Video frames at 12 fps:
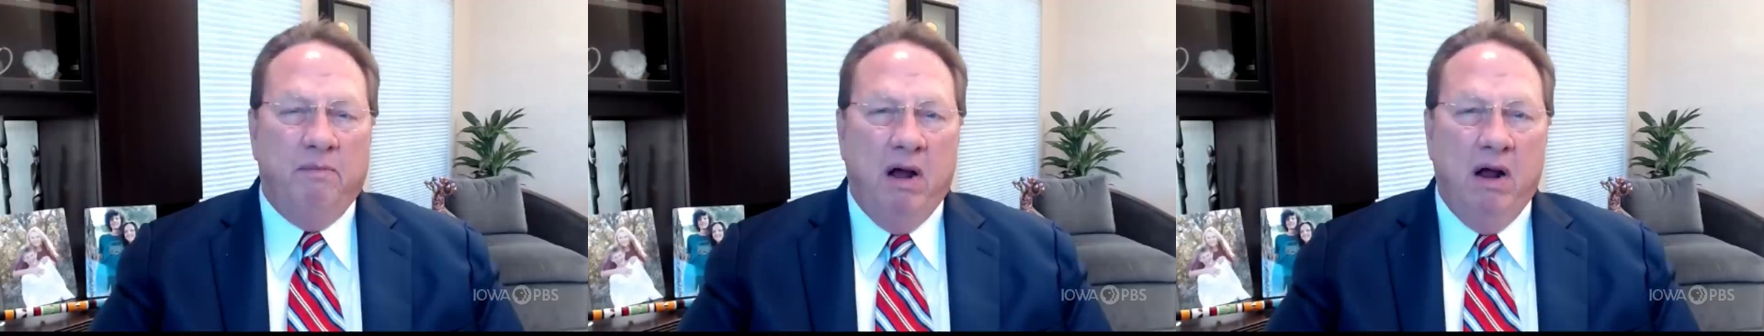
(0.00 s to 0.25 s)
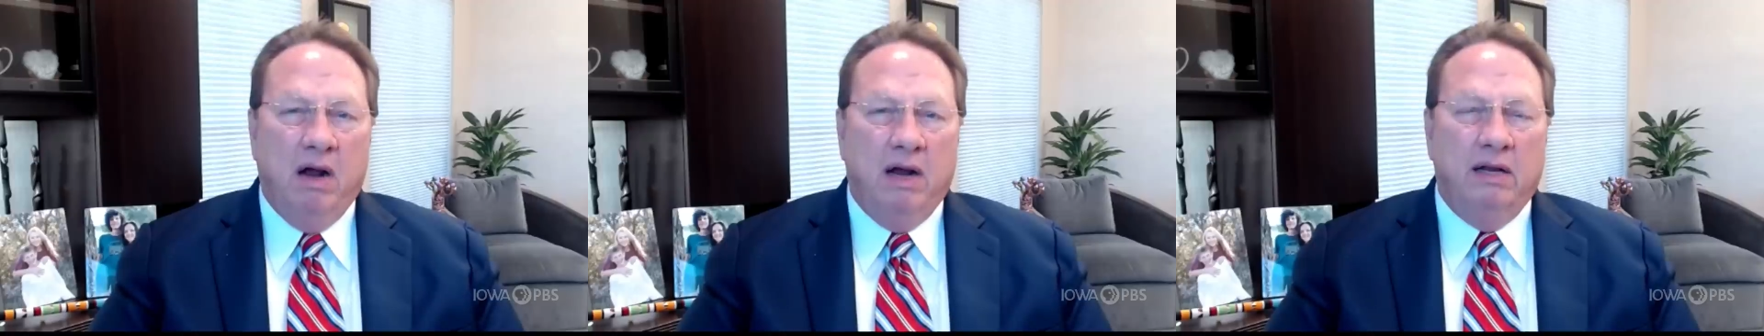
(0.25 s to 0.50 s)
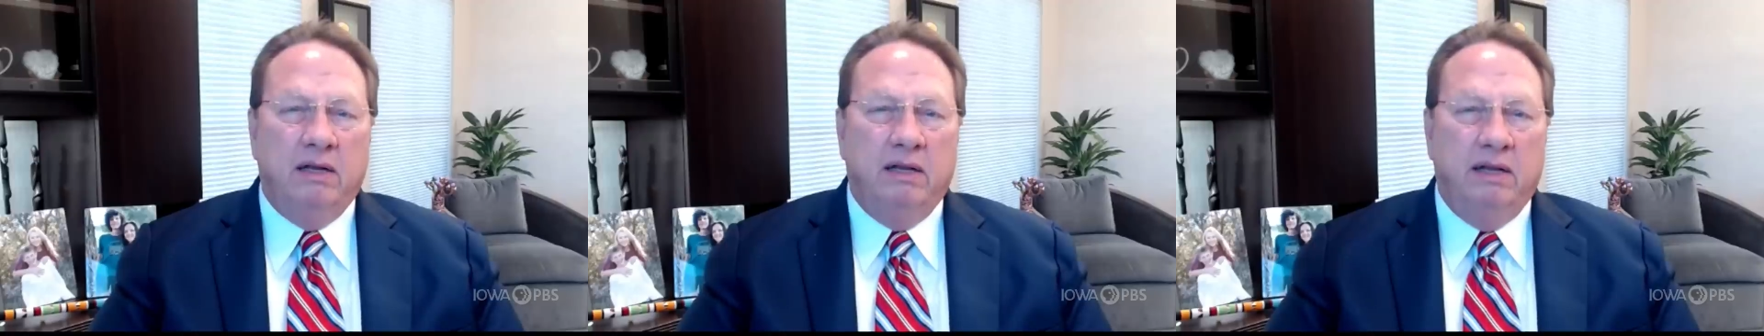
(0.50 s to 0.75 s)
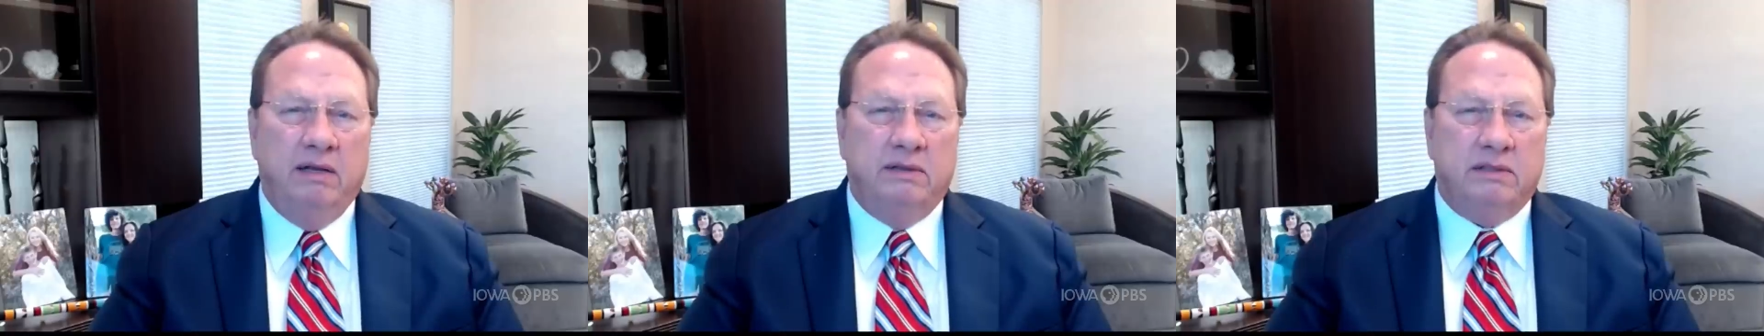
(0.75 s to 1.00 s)
market
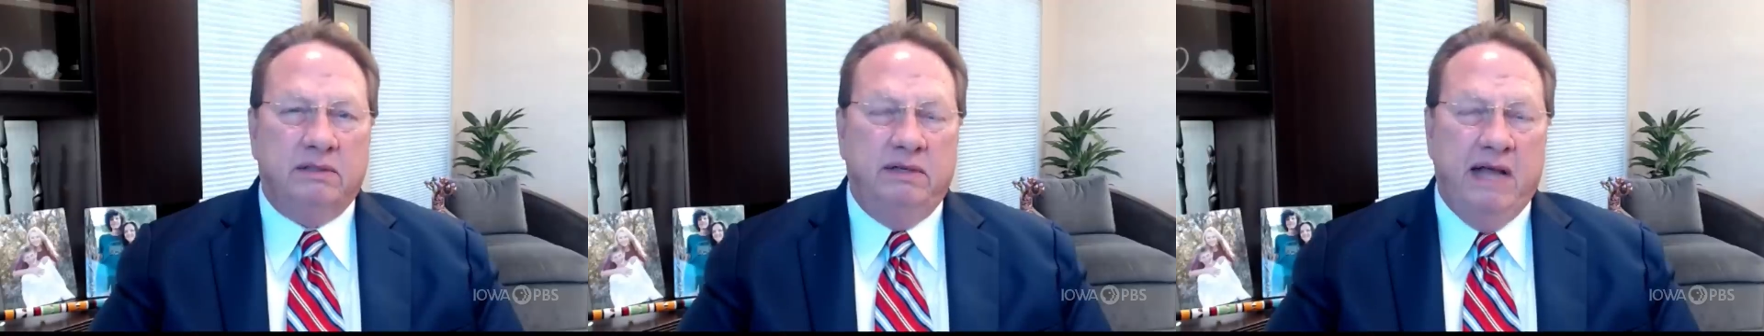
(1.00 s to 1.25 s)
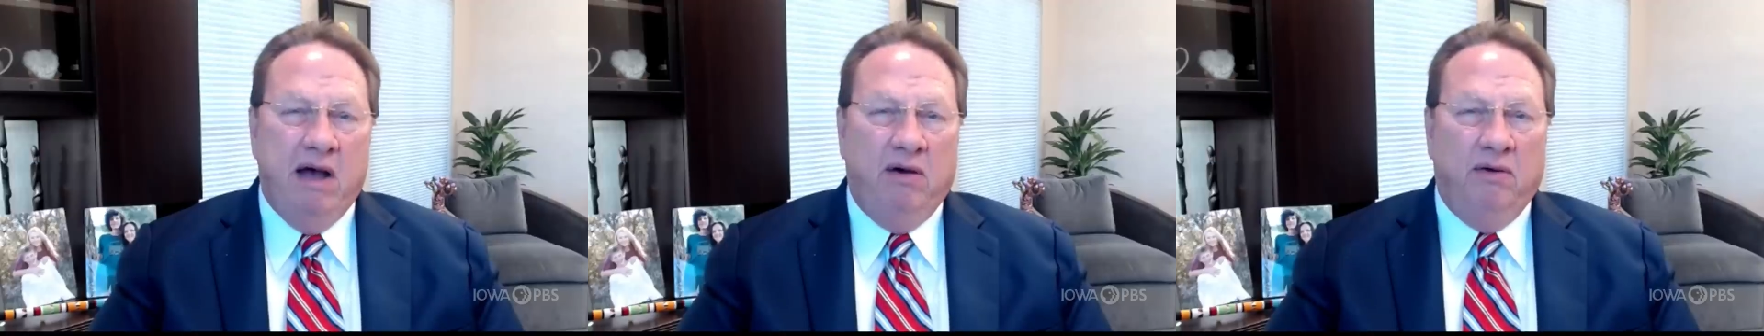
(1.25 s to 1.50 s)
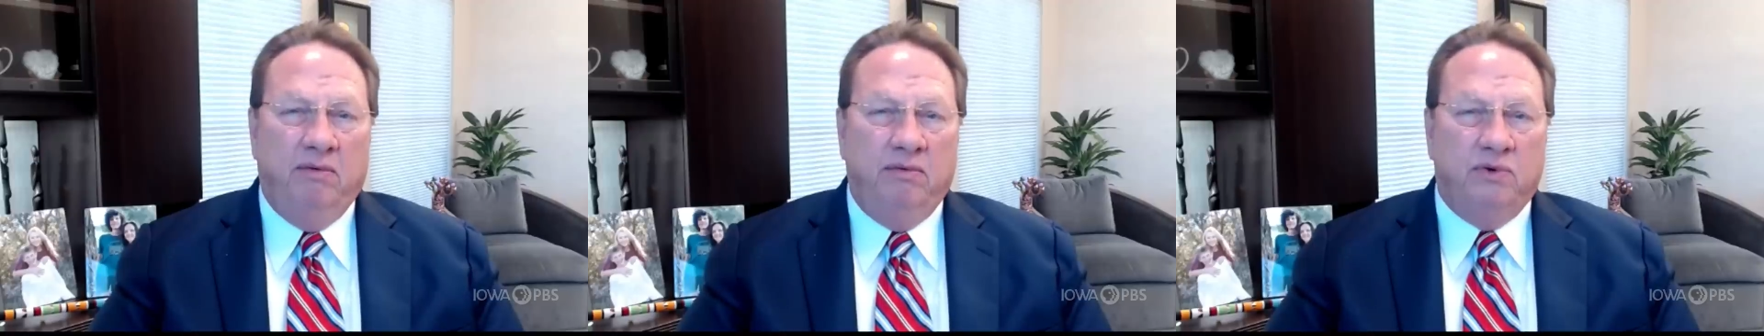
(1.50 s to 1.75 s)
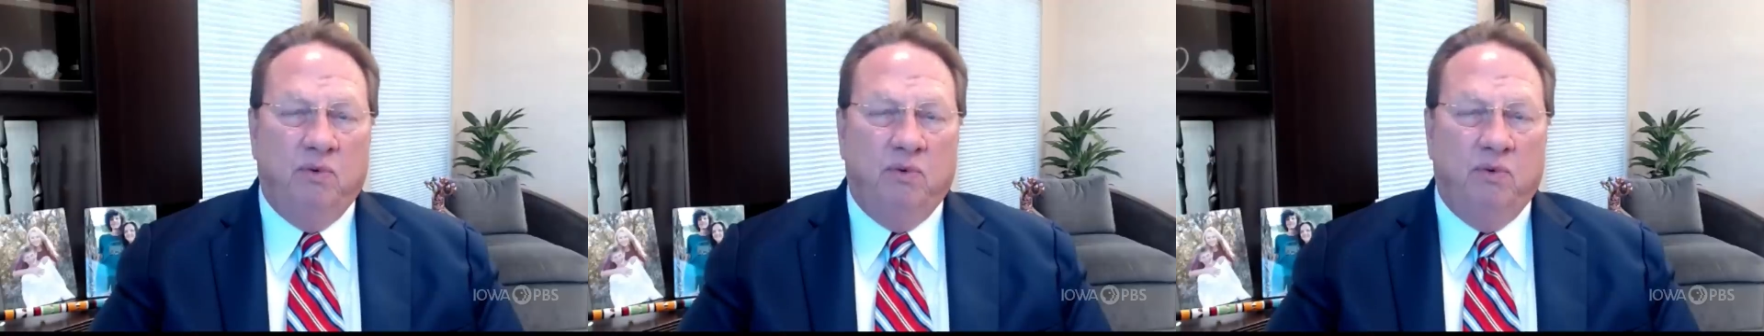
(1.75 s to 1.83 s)
that's down